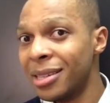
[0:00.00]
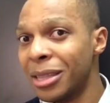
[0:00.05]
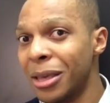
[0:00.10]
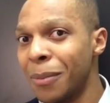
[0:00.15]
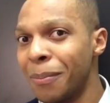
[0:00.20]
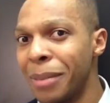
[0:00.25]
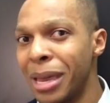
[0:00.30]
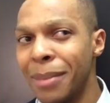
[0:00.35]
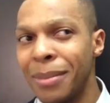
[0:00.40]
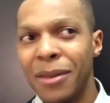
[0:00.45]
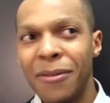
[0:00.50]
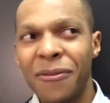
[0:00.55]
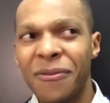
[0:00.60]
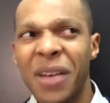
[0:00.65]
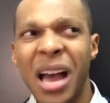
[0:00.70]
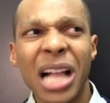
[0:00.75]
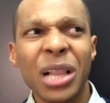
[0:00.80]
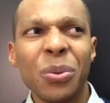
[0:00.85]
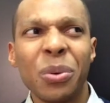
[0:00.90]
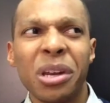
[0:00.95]
they'll maybe
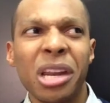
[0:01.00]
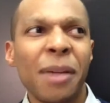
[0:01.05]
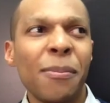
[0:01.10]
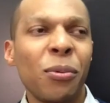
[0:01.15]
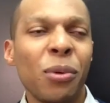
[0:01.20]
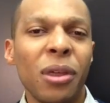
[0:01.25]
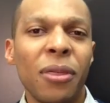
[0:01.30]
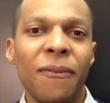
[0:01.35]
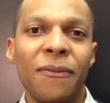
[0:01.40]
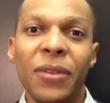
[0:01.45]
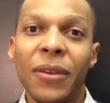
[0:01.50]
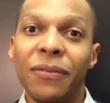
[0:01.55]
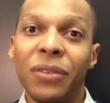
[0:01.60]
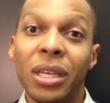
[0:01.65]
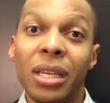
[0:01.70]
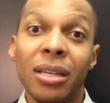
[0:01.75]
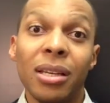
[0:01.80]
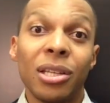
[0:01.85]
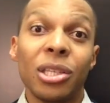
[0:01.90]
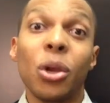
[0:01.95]
follow it up with
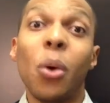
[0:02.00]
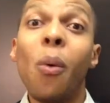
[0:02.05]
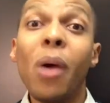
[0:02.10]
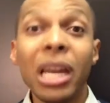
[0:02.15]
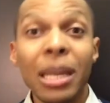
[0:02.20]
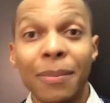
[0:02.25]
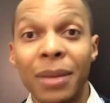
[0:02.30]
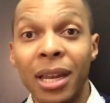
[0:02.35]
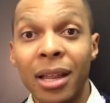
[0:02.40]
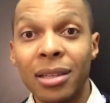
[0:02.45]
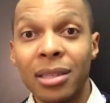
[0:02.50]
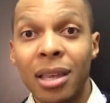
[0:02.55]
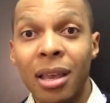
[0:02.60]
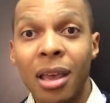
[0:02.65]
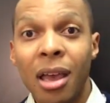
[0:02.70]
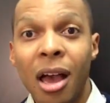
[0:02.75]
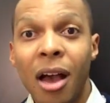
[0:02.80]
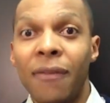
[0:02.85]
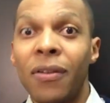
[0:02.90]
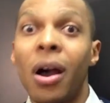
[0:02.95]
15 to 20 minutes
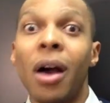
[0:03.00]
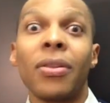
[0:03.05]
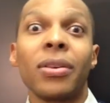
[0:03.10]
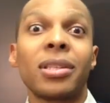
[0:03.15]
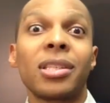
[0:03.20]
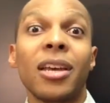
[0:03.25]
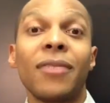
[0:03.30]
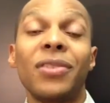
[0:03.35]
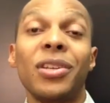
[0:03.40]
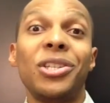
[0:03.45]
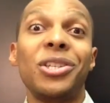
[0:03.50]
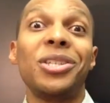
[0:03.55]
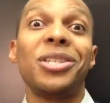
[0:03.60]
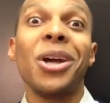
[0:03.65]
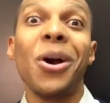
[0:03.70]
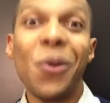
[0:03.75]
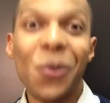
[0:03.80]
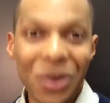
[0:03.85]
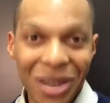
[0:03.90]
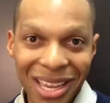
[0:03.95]
of all the stuff that you
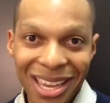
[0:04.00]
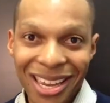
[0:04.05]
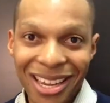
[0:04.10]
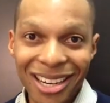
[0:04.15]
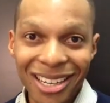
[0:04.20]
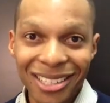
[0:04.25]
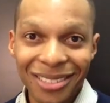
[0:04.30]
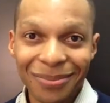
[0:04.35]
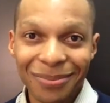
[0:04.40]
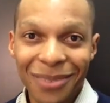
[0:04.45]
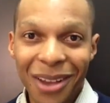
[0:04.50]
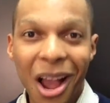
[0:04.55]
don't want to hear.